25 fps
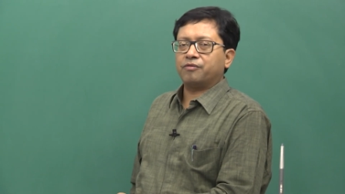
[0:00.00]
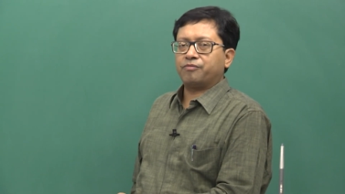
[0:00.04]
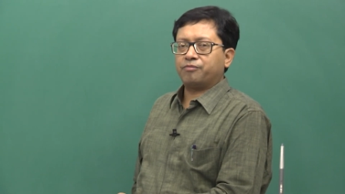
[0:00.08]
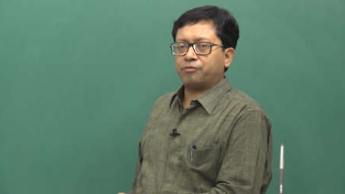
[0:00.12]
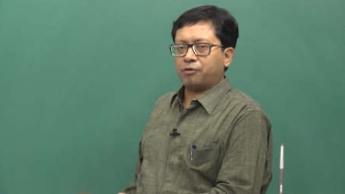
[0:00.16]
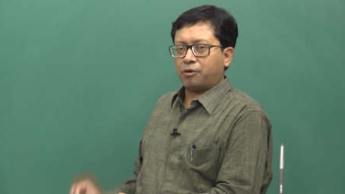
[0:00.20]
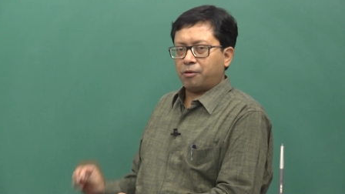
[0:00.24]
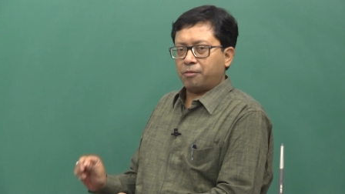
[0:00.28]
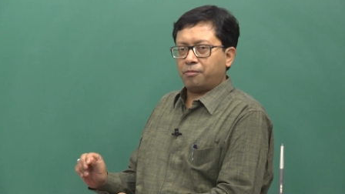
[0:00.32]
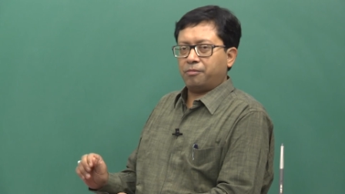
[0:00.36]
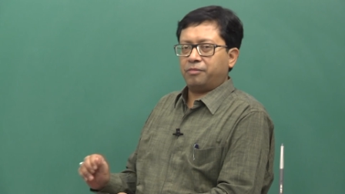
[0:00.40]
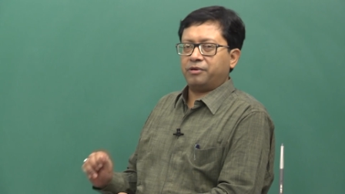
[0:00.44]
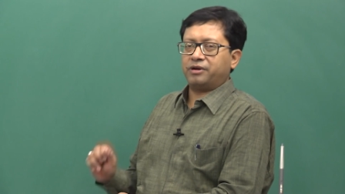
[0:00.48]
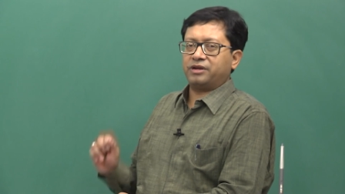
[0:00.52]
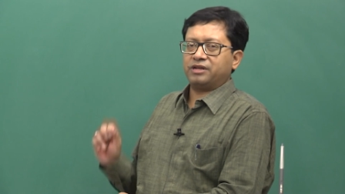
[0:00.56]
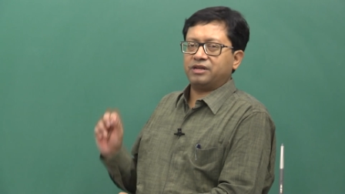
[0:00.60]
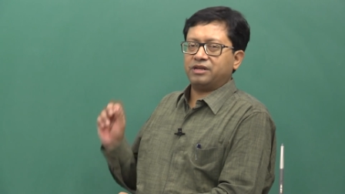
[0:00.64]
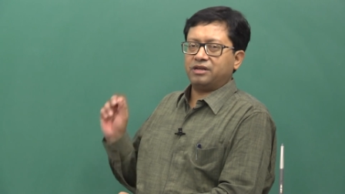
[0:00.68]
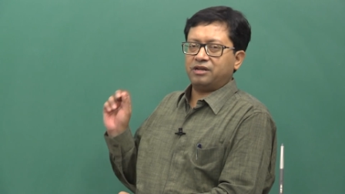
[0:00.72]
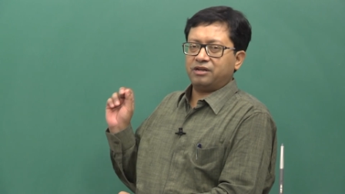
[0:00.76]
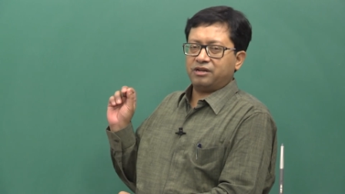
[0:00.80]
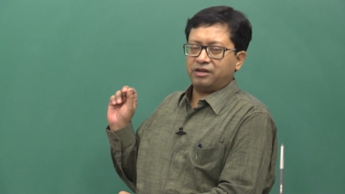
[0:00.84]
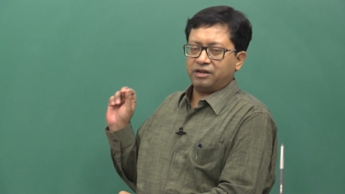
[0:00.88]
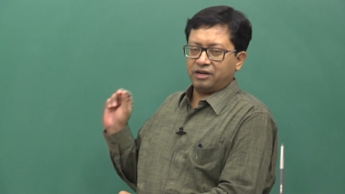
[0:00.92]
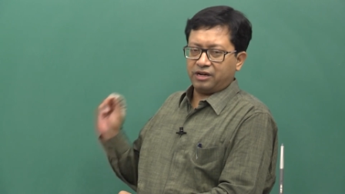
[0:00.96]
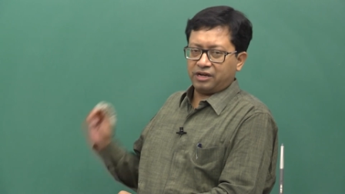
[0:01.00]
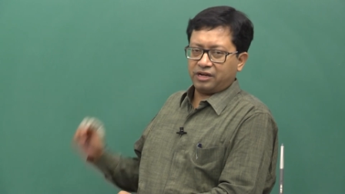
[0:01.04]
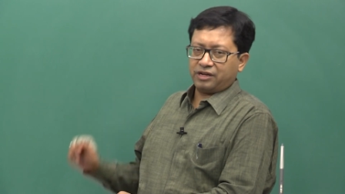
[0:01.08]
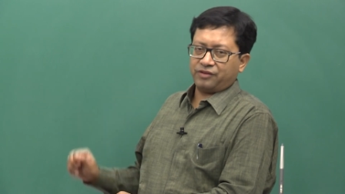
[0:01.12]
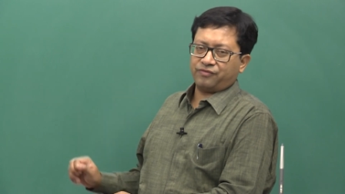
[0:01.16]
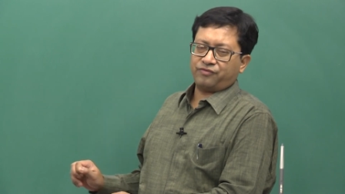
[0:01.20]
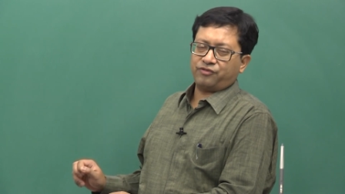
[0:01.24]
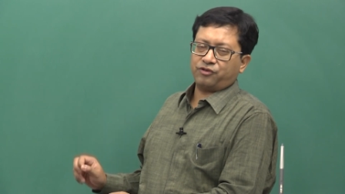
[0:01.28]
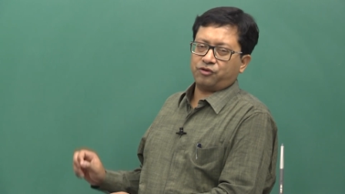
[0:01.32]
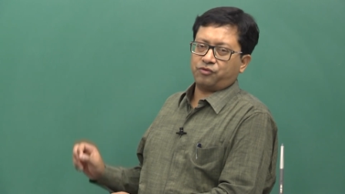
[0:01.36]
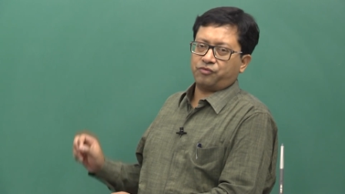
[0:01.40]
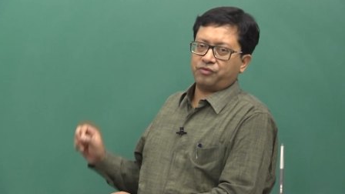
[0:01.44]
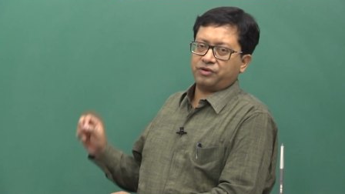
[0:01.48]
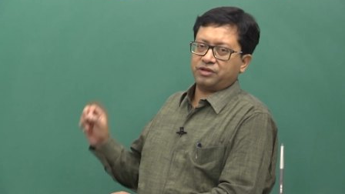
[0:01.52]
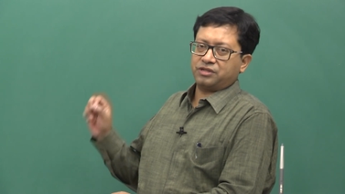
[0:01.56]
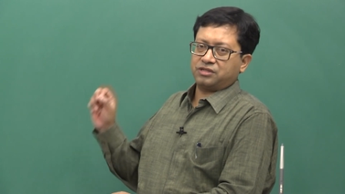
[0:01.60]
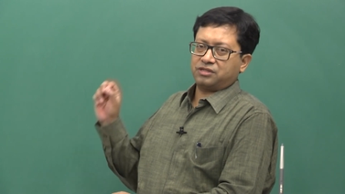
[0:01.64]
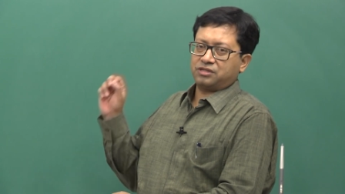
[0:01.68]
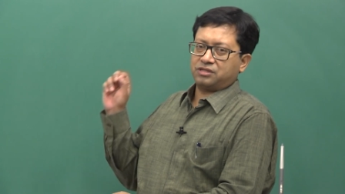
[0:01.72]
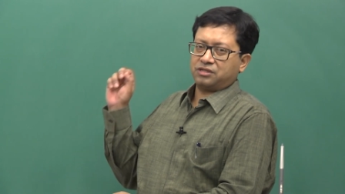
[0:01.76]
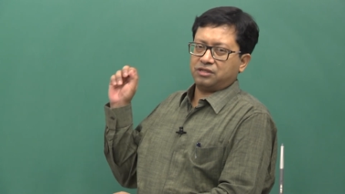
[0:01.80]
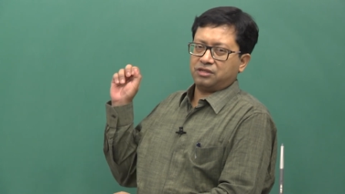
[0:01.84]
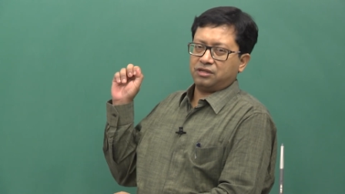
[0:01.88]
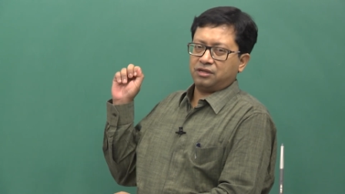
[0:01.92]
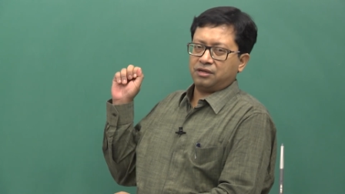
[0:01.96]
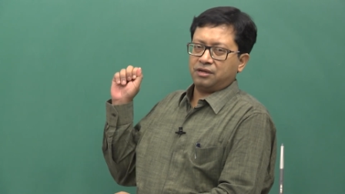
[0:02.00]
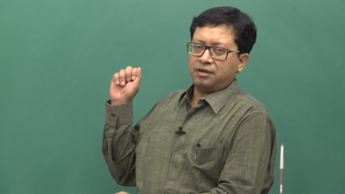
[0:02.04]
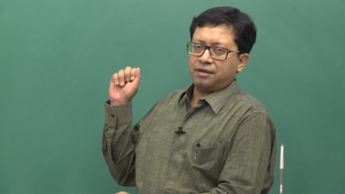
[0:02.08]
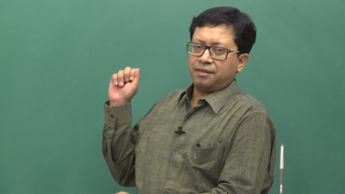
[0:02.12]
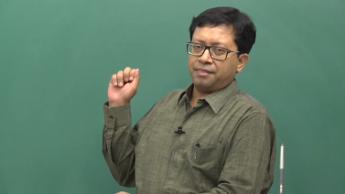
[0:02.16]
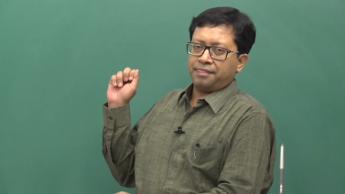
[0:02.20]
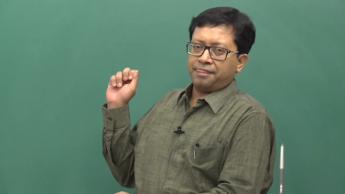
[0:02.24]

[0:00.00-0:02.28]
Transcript: probability, relative frequency,